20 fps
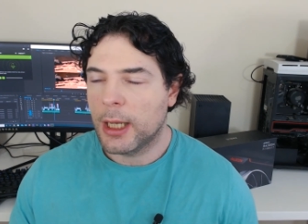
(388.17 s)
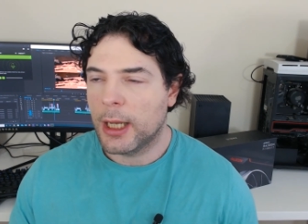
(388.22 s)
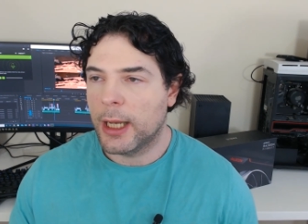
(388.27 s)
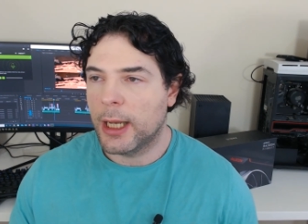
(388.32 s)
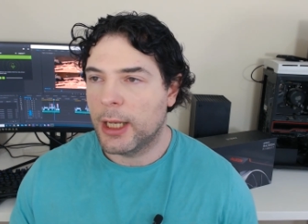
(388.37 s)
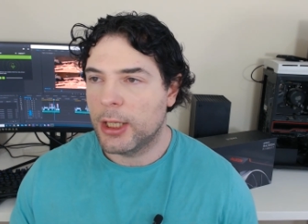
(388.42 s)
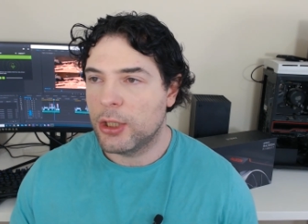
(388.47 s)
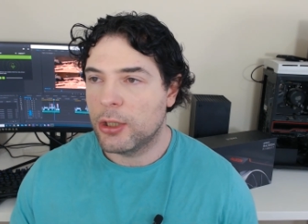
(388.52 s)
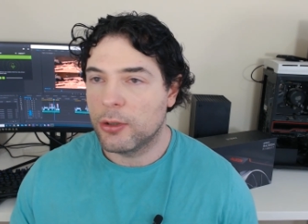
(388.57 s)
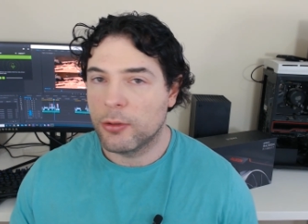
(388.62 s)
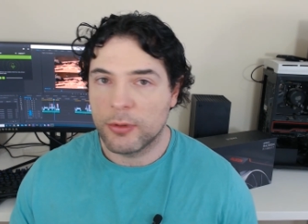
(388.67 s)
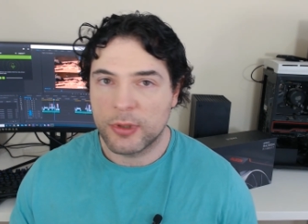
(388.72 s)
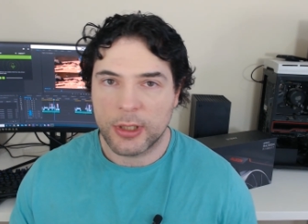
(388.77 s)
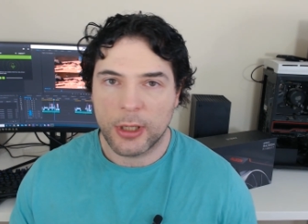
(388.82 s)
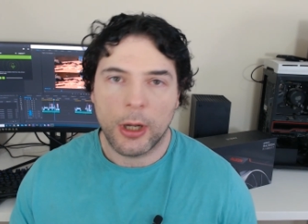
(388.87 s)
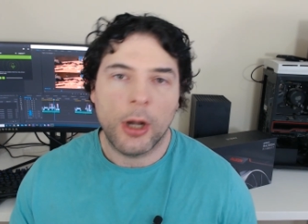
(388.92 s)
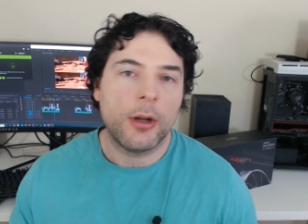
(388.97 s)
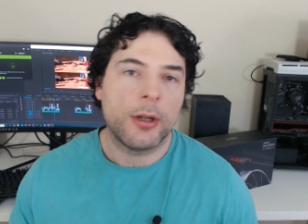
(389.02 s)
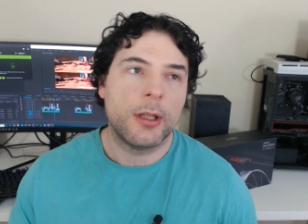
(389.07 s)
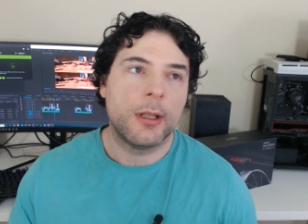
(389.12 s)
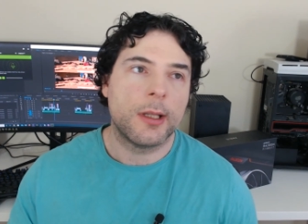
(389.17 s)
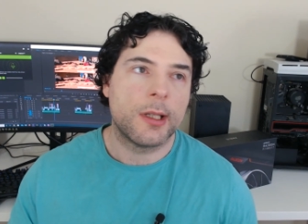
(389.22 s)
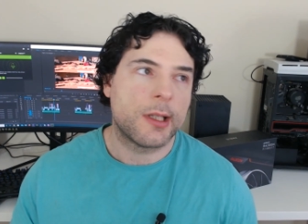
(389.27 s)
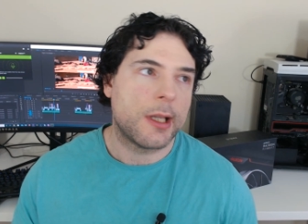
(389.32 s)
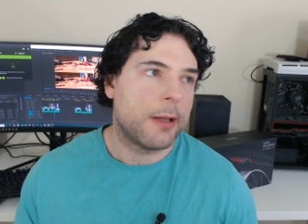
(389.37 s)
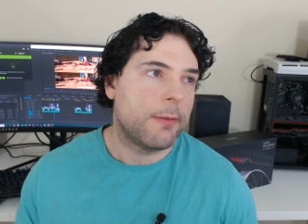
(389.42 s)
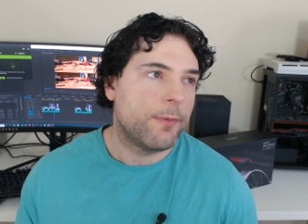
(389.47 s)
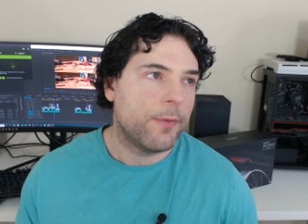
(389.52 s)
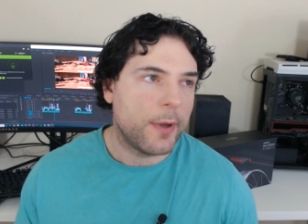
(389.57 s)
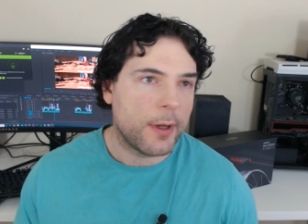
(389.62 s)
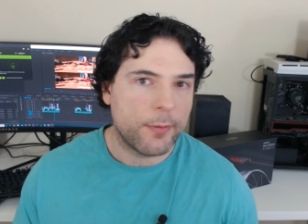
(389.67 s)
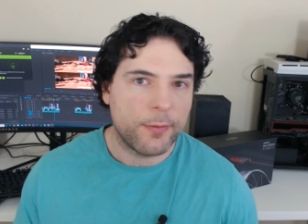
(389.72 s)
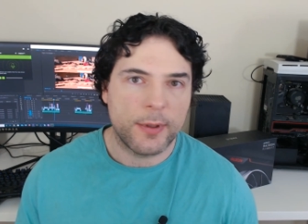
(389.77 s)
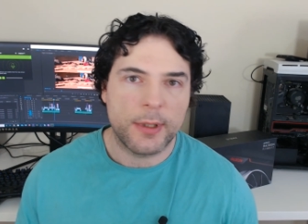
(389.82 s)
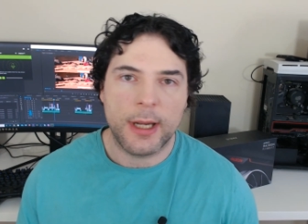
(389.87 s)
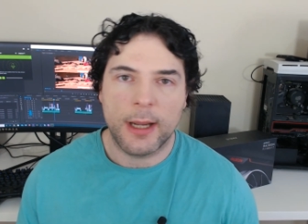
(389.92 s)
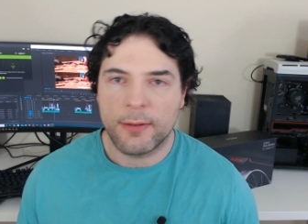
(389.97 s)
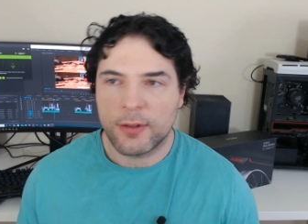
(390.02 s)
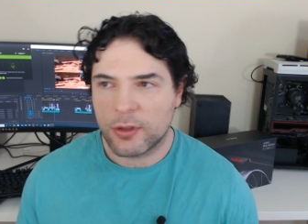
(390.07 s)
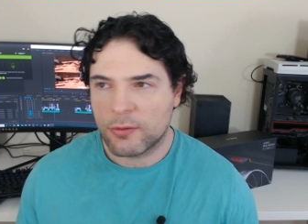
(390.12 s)
Uh, you can also argue the same thing for
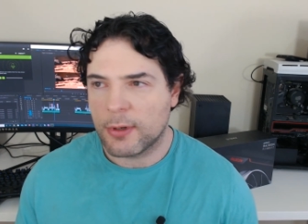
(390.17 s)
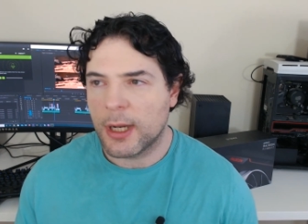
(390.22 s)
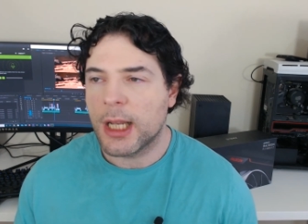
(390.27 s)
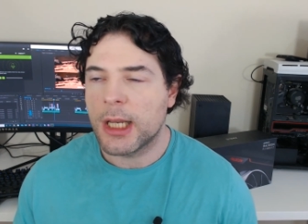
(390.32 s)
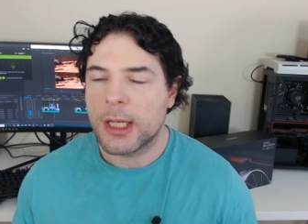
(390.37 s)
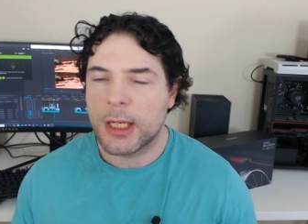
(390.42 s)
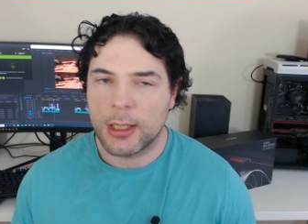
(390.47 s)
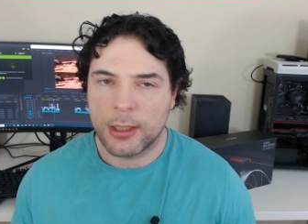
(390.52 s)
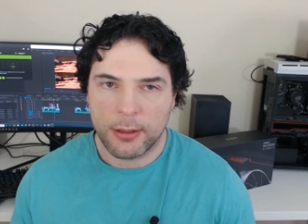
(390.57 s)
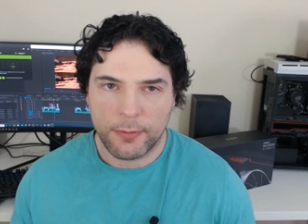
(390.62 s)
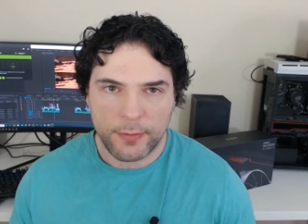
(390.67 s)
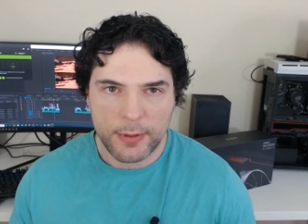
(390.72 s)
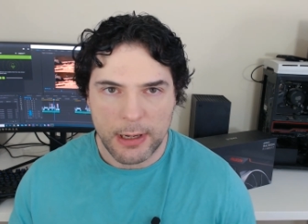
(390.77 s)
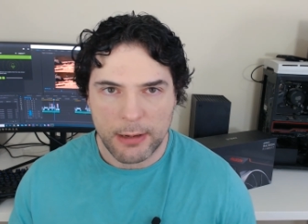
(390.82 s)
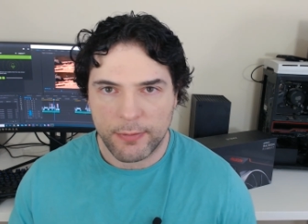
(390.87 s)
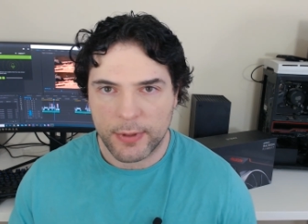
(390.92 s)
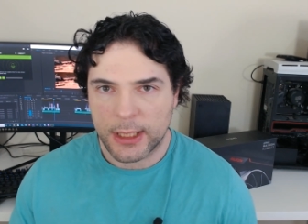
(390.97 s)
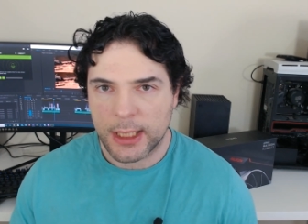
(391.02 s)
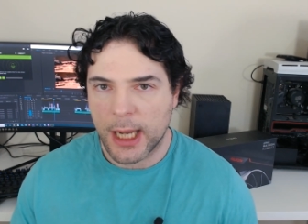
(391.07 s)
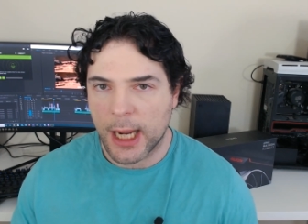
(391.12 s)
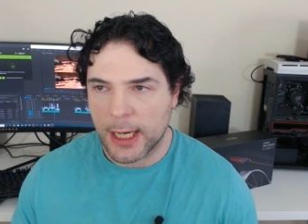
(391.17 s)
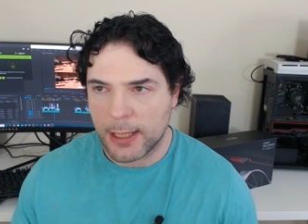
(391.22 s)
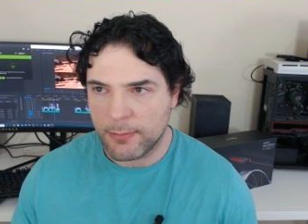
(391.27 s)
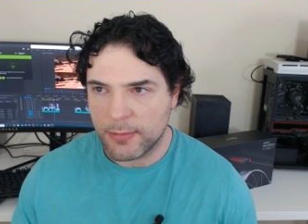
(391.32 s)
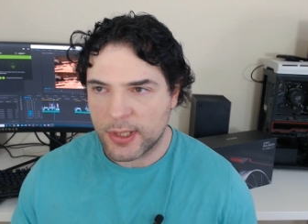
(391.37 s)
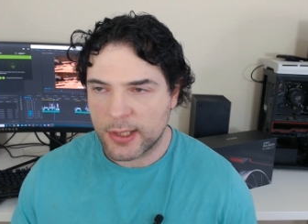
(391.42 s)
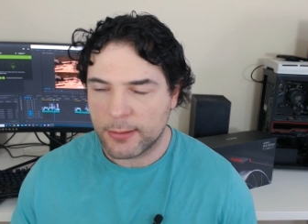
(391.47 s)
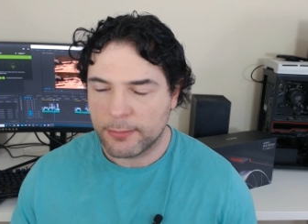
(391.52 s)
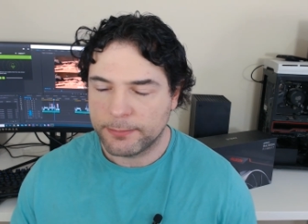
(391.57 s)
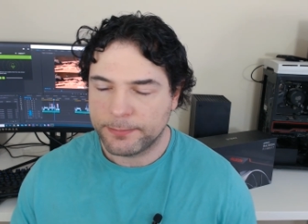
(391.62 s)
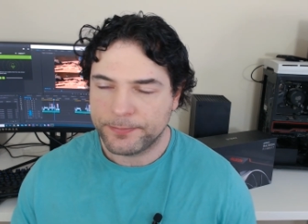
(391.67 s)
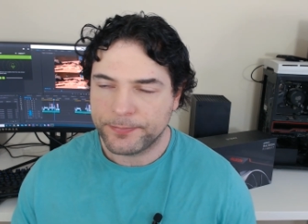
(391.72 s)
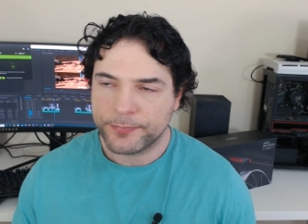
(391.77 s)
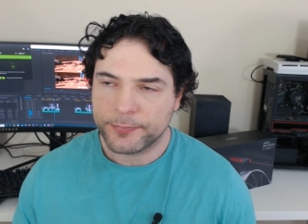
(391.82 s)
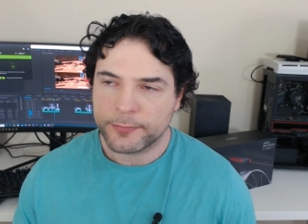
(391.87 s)
Death Stranding and a few other games.